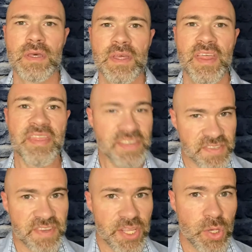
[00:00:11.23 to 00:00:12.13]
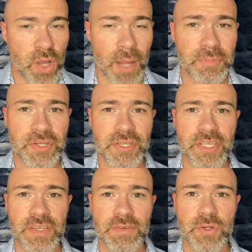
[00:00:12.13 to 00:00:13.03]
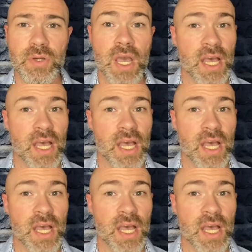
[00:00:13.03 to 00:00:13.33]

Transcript: This video, I'm gonna give you